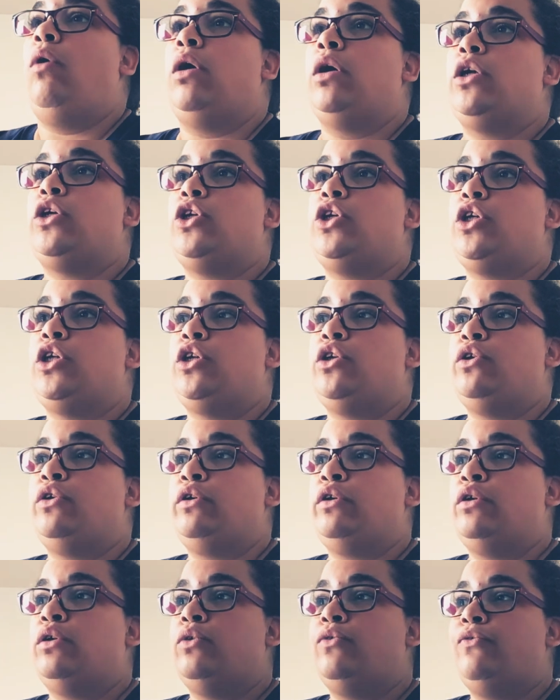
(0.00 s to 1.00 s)

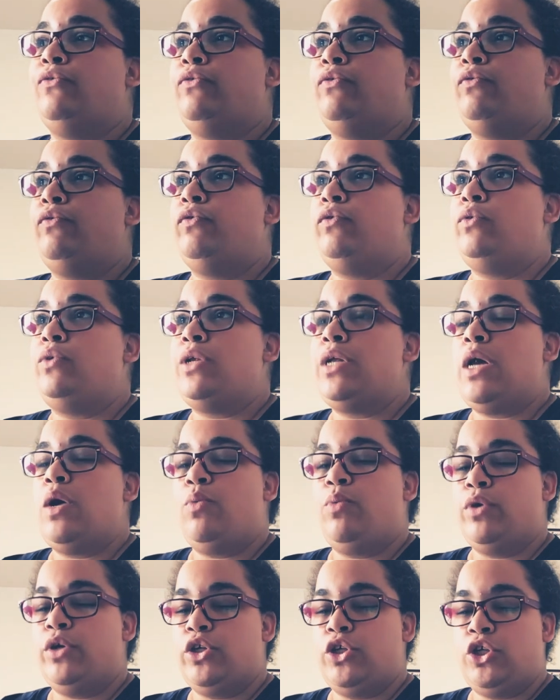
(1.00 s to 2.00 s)
Watching our Food
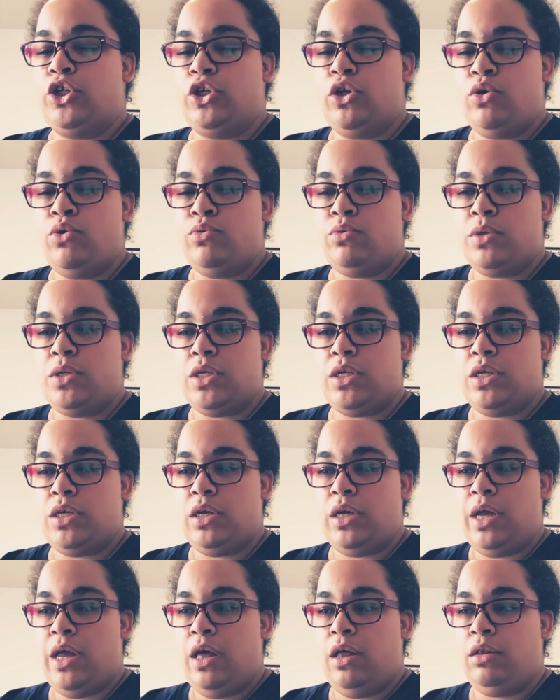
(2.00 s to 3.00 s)
Network shows
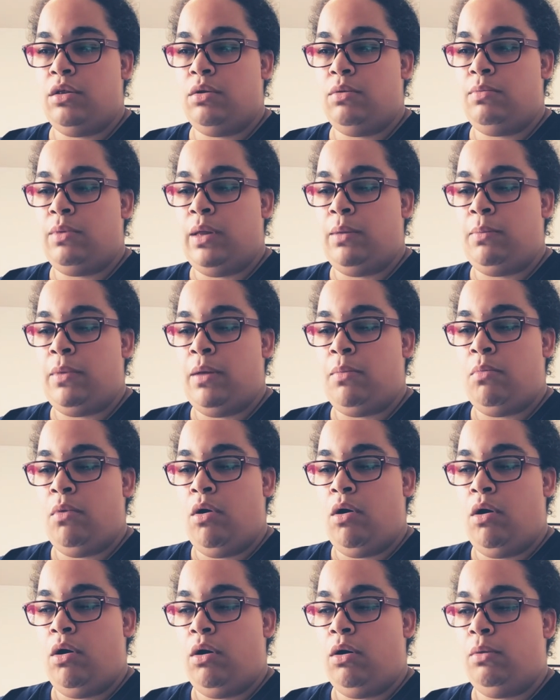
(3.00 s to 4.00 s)
together, me and
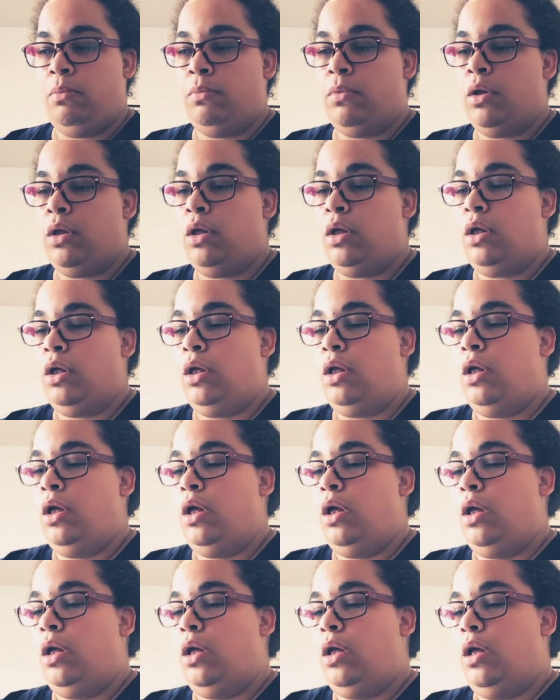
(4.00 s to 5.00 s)
my mom.
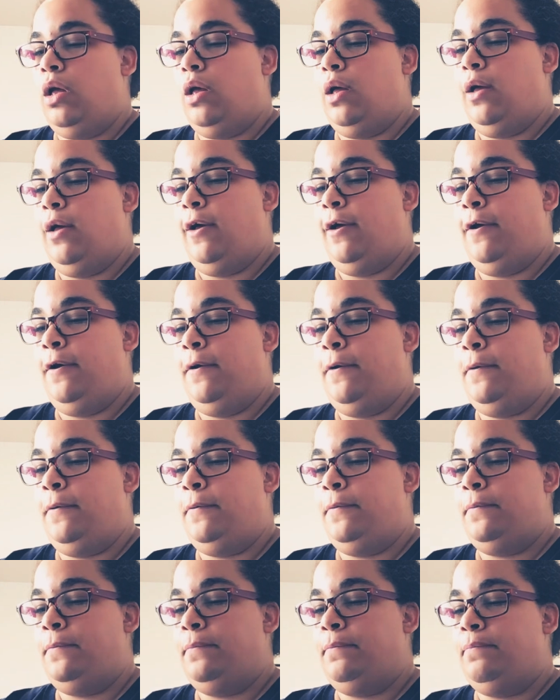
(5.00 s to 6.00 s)

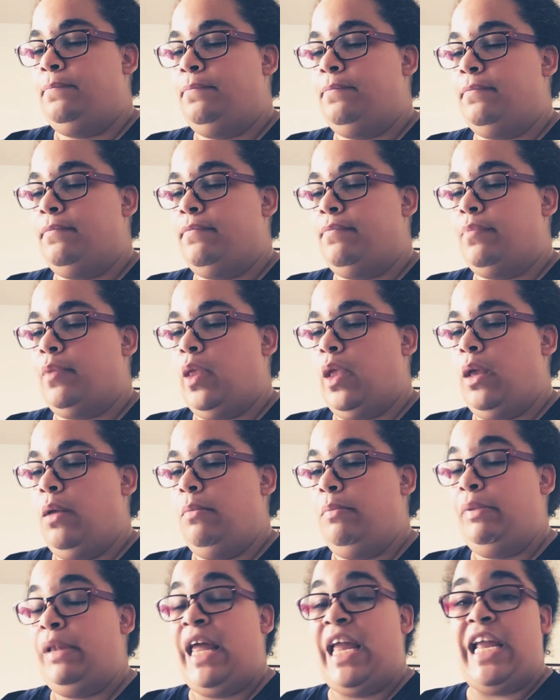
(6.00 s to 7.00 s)
Um,
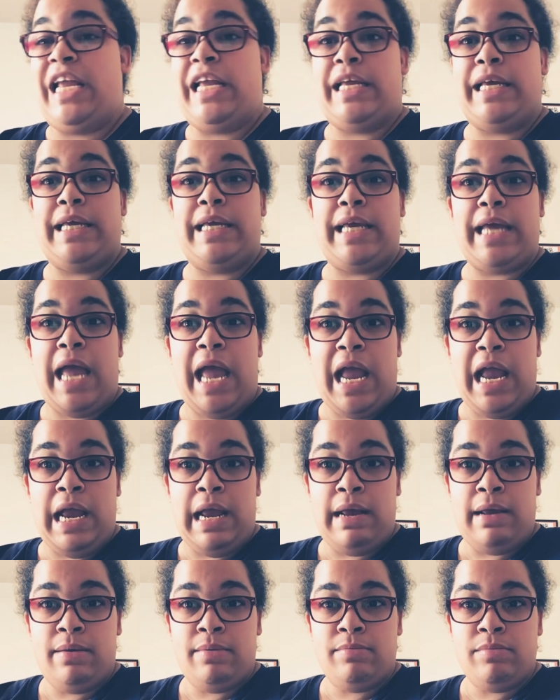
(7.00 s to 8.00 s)
playing
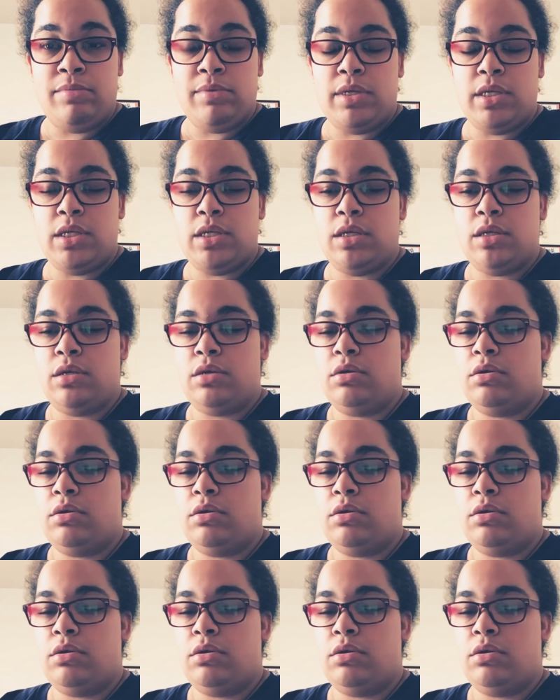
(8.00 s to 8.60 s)
games.